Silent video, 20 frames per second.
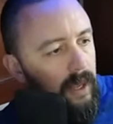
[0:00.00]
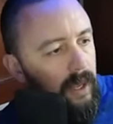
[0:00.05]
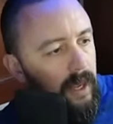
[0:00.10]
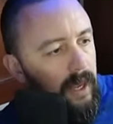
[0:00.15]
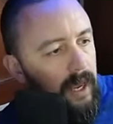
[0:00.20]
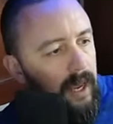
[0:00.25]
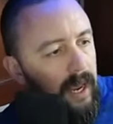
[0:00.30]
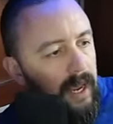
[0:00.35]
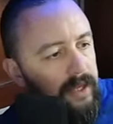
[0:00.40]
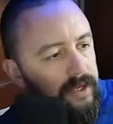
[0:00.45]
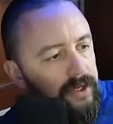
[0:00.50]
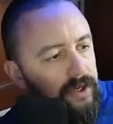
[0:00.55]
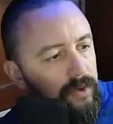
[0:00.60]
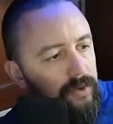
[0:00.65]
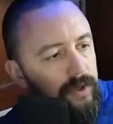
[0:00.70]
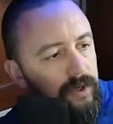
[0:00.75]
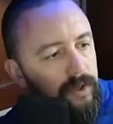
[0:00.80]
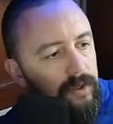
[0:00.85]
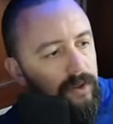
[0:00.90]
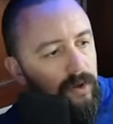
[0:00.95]
And so
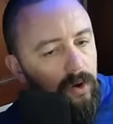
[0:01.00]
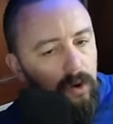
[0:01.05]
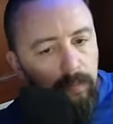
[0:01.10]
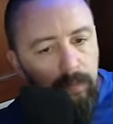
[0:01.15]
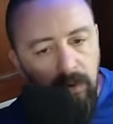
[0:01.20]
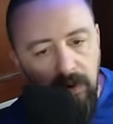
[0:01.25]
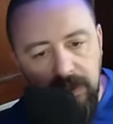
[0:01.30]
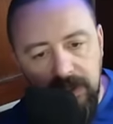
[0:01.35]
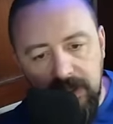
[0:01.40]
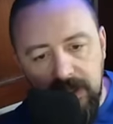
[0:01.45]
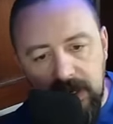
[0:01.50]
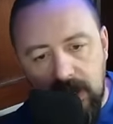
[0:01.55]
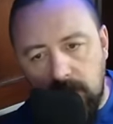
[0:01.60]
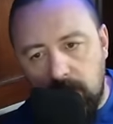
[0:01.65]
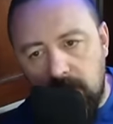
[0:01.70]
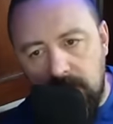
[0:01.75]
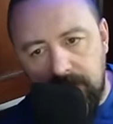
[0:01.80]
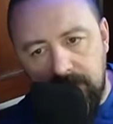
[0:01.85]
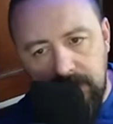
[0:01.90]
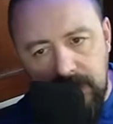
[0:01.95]
the, the whole point that I
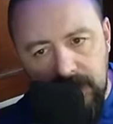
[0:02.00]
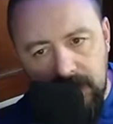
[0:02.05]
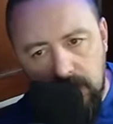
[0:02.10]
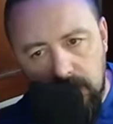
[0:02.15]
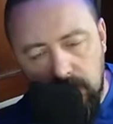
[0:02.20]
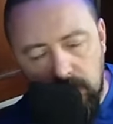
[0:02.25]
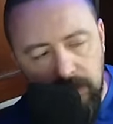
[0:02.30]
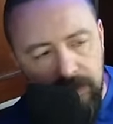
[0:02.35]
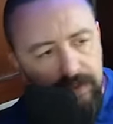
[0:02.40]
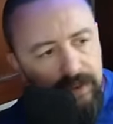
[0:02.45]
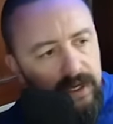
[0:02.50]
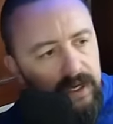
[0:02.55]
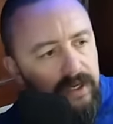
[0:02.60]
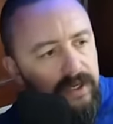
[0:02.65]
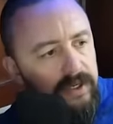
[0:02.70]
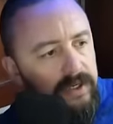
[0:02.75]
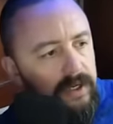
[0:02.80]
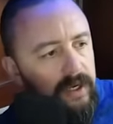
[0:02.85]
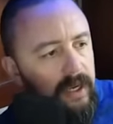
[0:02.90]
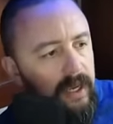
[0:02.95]
want to make with
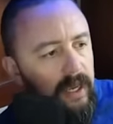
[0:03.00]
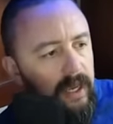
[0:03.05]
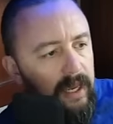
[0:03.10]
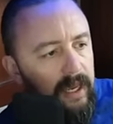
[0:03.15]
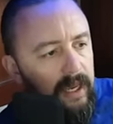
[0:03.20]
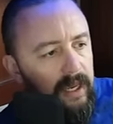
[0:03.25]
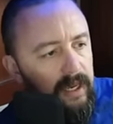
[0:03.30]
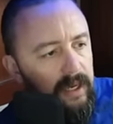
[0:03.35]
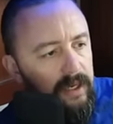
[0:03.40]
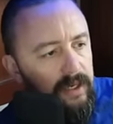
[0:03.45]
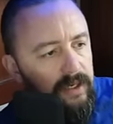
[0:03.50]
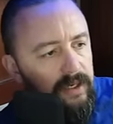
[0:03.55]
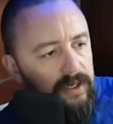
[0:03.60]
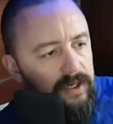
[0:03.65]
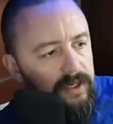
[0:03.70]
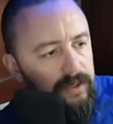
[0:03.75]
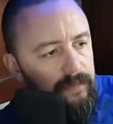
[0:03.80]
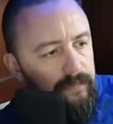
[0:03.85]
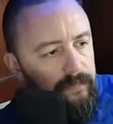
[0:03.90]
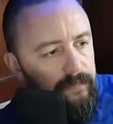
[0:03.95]
this
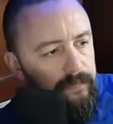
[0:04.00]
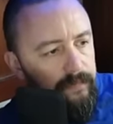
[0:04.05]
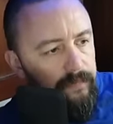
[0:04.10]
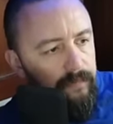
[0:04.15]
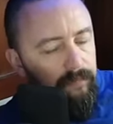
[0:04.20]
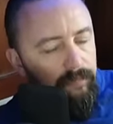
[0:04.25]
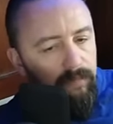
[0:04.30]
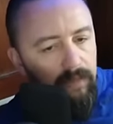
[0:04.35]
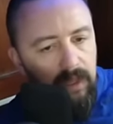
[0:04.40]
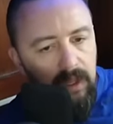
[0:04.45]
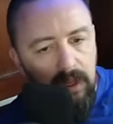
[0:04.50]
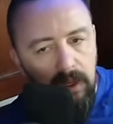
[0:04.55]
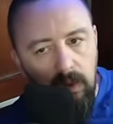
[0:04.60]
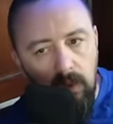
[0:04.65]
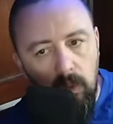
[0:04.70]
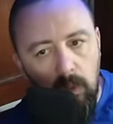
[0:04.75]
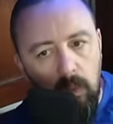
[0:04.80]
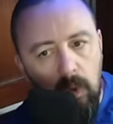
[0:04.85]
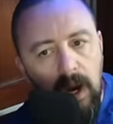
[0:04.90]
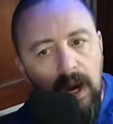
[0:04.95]
is
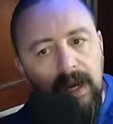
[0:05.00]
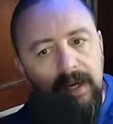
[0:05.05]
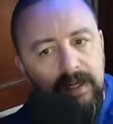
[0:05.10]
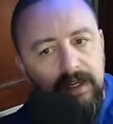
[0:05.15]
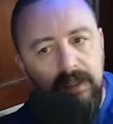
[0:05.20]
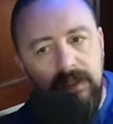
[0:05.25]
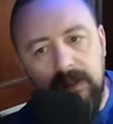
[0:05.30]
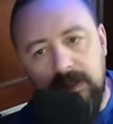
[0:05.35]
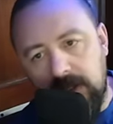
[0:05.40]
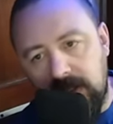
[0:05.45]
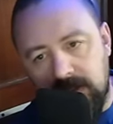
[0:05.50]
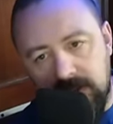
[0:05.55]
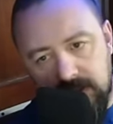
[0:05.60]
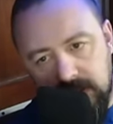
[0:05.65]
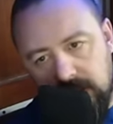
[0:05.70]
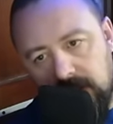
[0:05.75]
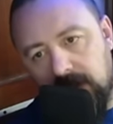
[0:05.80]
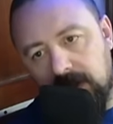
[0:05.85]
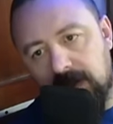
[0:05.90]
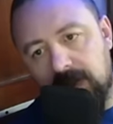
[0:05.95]
why didn't these
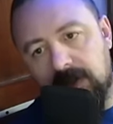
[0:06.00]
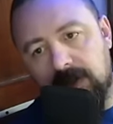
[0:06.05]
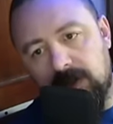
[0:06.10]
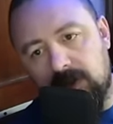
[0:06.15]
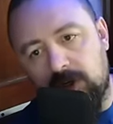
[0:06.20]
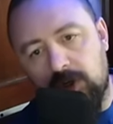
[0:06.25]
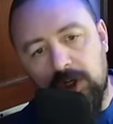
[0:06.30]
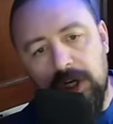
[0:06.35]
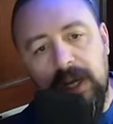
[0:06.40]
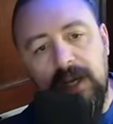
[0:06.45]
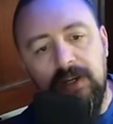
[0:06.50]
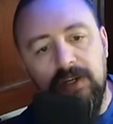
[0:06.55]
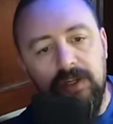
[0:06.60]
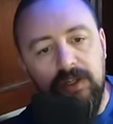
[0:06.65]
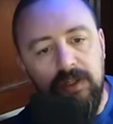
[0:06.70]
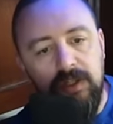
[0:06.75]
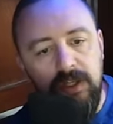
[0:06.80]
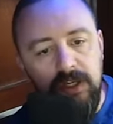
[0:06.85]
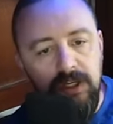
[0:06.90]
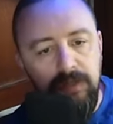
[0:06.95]
tugs chase
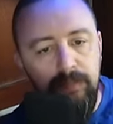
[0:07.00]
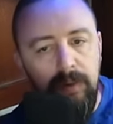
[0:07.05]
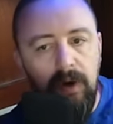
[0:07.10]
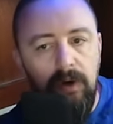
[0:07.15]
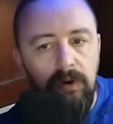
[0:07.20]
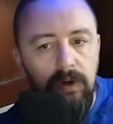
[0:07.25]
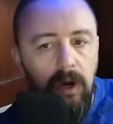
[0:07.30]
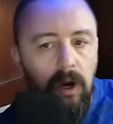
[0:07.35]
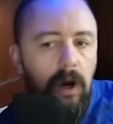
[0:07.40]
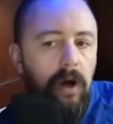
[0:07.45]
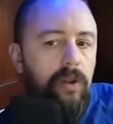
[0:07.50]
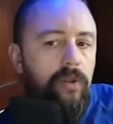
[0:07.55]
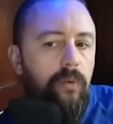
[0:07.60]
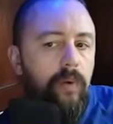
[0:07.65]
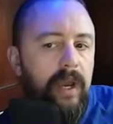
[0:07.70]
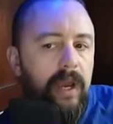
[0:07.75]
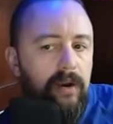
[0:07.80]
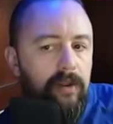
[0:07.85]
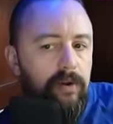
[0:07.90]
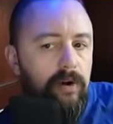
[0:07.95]
this boat all the way
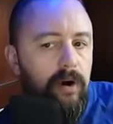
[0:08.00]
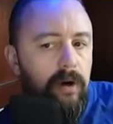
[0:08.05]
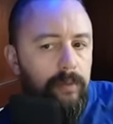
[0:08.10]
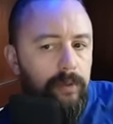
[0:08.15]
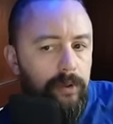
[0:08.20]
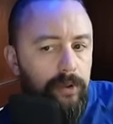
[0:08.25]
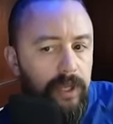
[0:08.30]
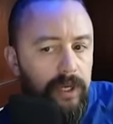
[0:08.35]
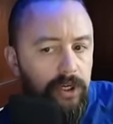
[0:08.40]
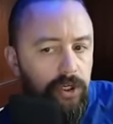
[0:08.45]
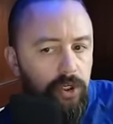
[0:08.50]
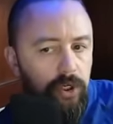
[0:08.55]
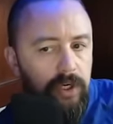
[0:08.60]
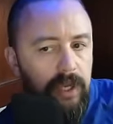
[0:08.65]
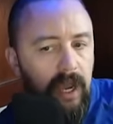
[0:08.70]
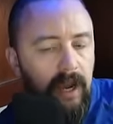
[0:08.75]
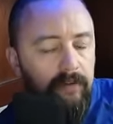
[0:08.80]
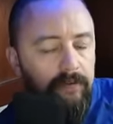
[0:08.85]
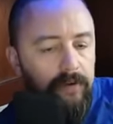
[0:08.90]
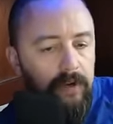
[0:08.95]
out of the harbor? They should have.